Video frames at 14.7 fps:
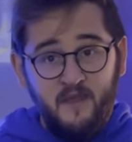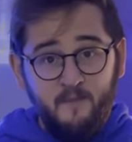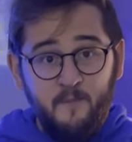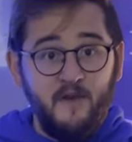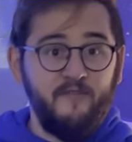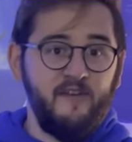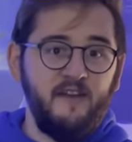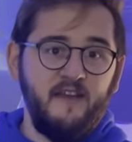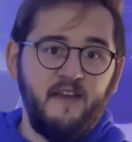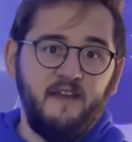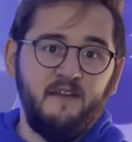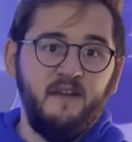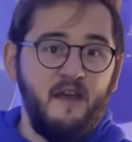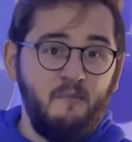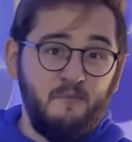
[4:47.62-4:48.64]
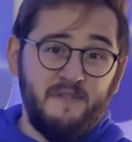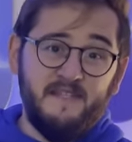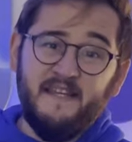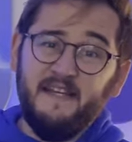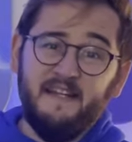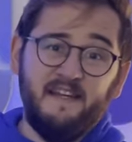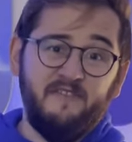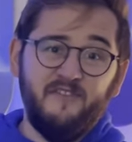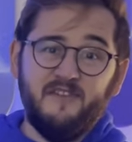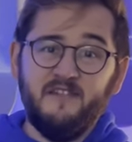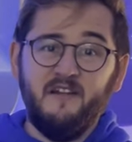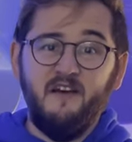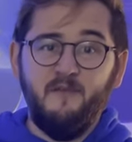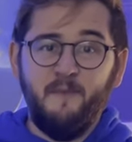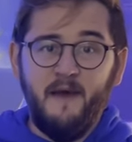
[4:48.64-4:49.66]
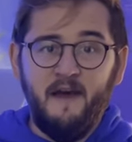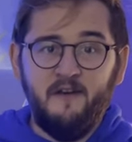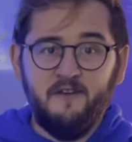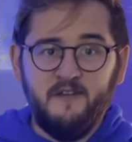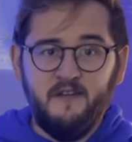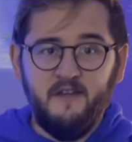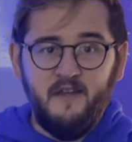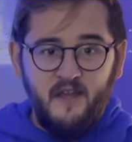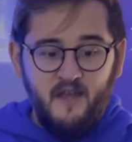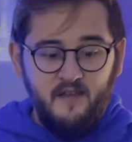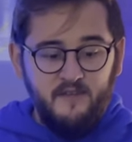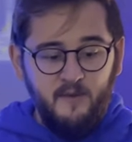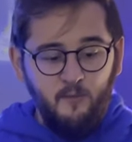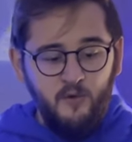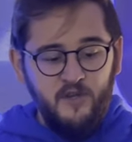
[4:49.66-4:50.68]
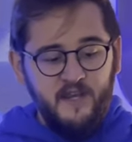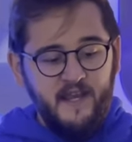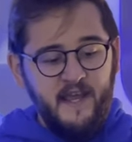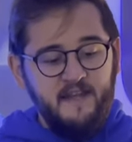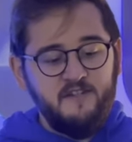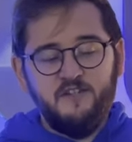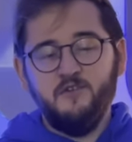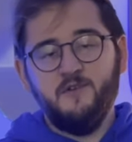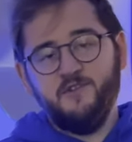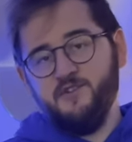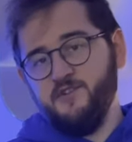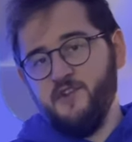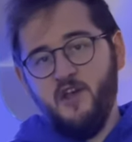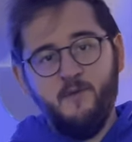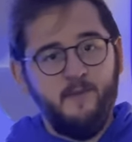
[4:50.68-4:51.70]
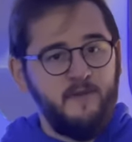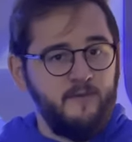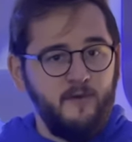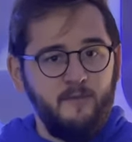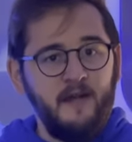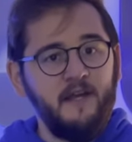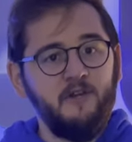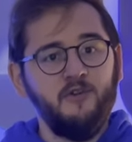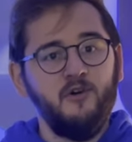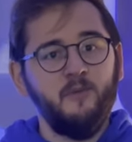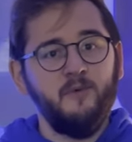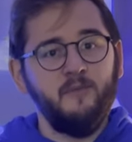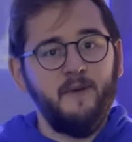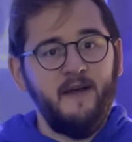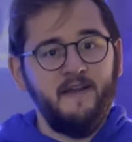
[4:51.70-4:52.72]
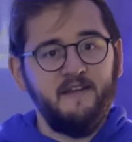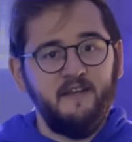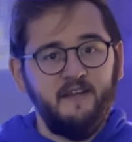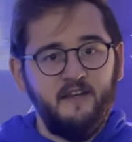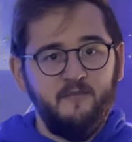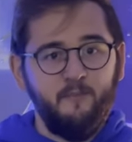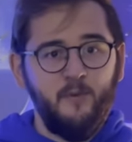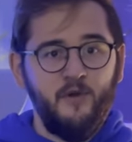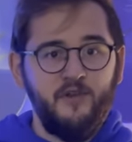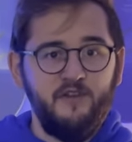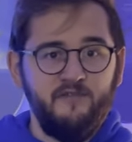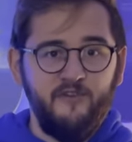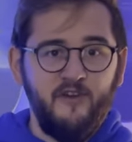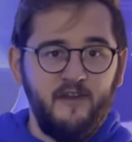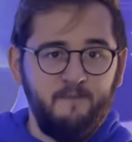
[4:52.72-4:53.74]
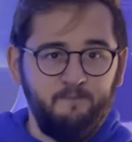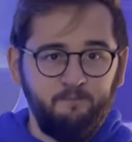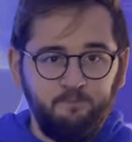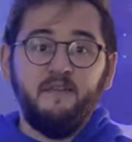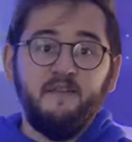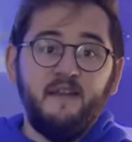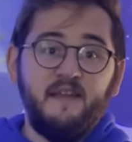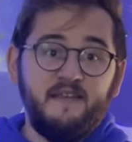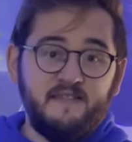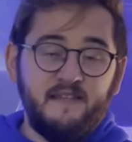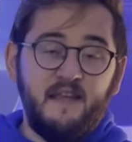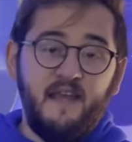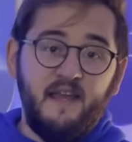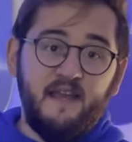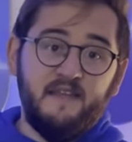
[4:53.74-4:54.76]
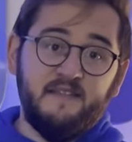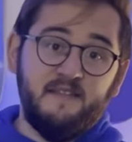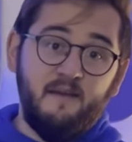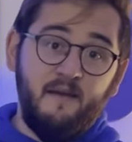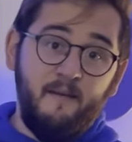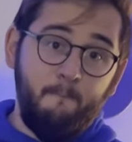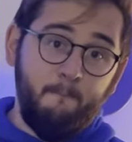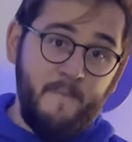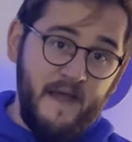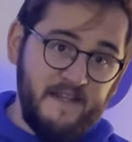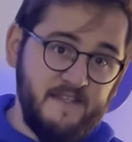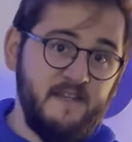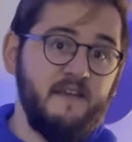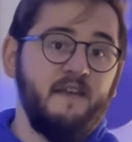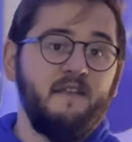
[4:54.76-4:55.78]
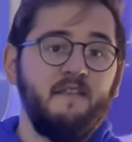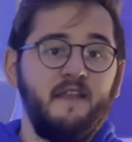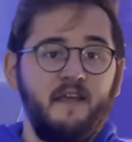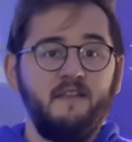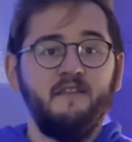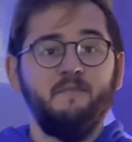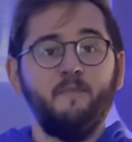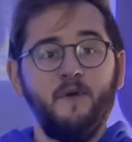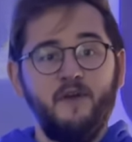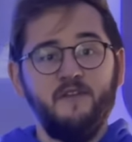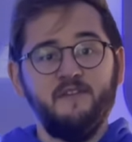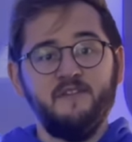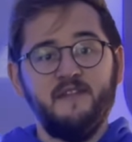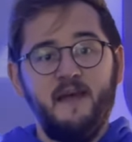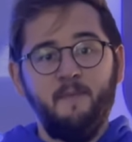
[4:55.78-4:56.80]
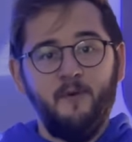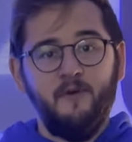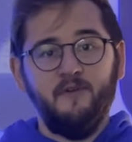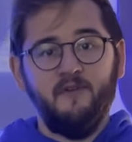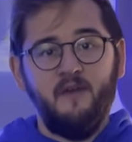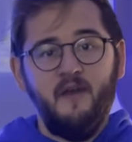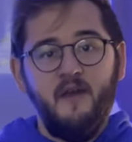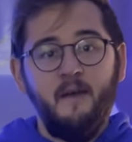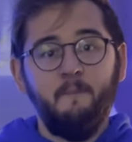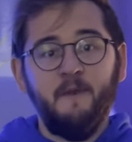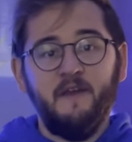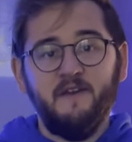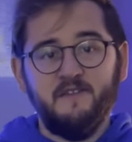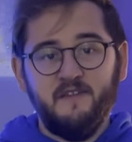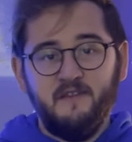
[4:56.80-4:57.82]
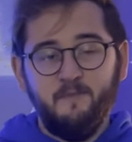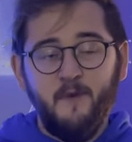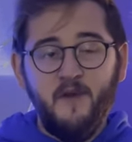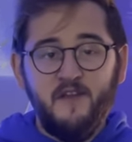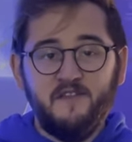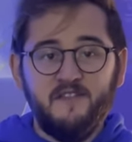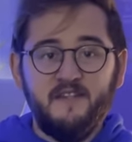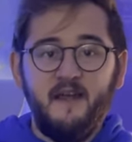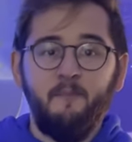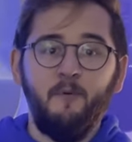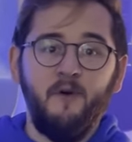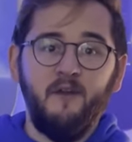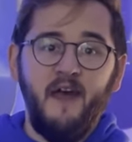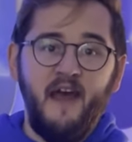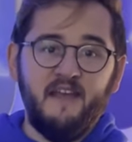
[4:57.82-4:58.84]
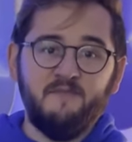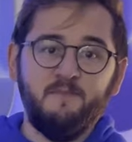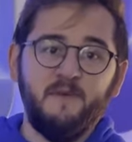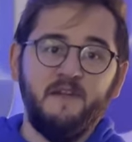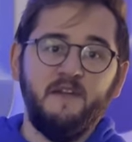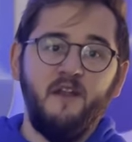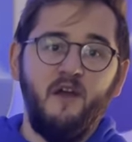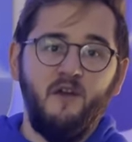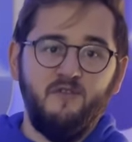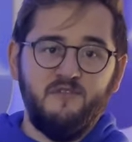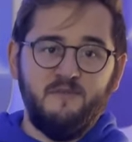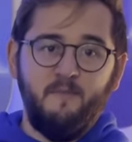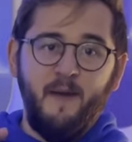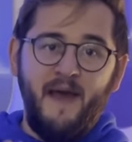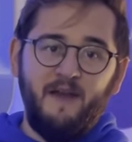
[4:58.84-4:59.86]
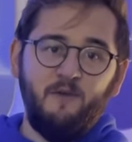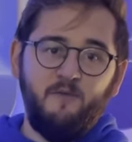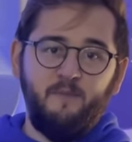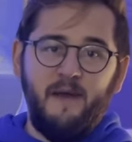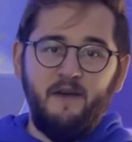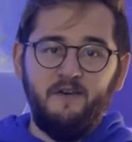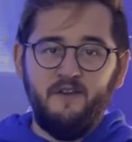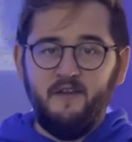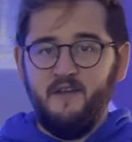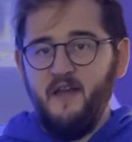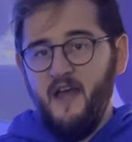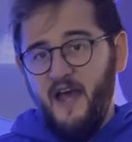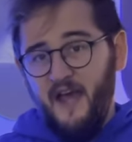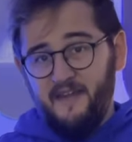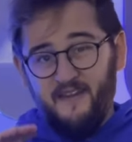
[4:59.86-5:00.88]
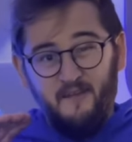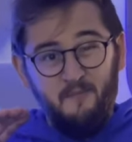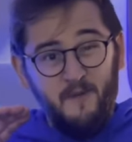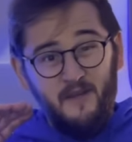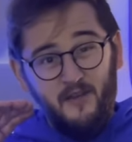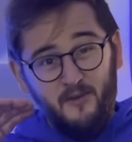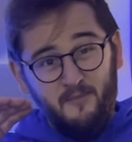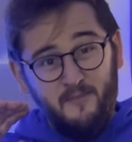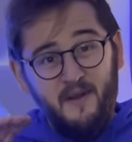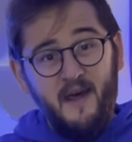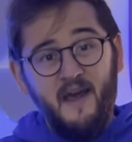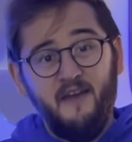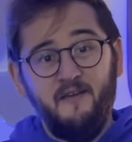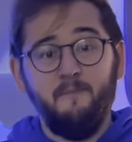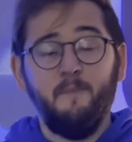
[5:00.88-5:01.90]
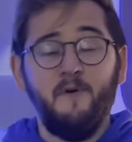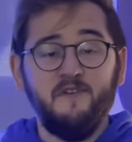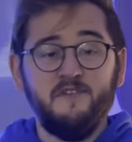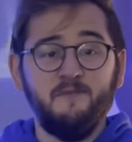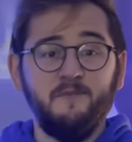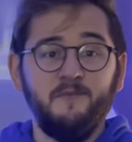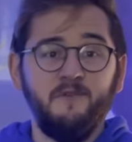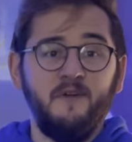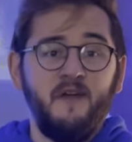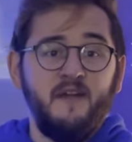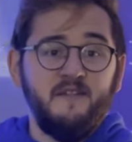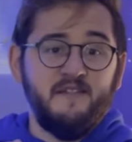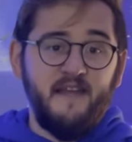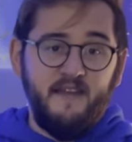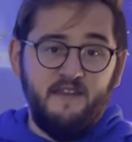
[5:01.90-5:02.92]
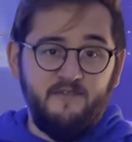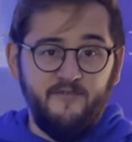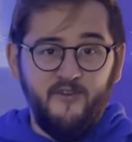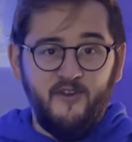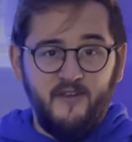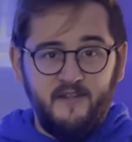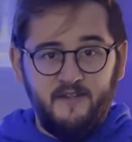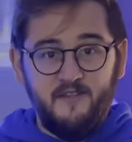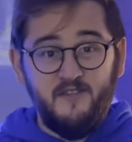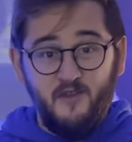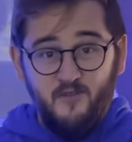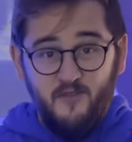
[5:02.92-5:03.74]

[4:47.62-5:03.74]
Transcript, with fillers: perfectly in, particularly if there's a lot of powder, then what you can do is just open them up like a normal binding and put your foot in. This is better than the Burton Step-On because the Burton Step-On has been known to pack with powder and then become nigh impossible to get your foot in. So